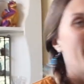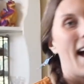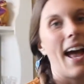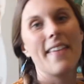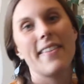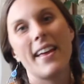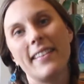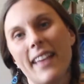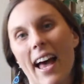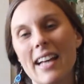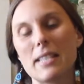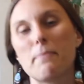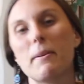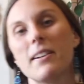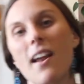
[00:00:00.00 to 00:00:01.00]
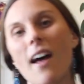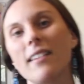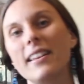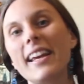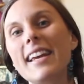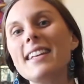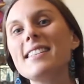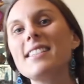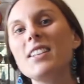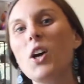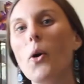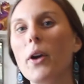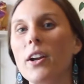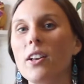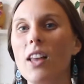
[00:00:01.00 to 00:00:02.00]
And then last but not least,
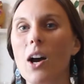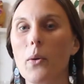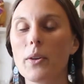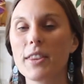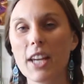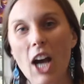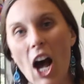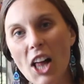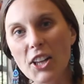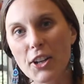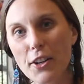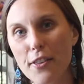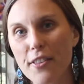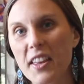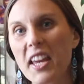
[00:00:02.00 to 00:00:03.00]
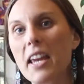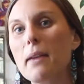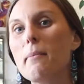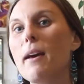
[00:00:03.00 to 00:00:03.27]
going along with the color theme,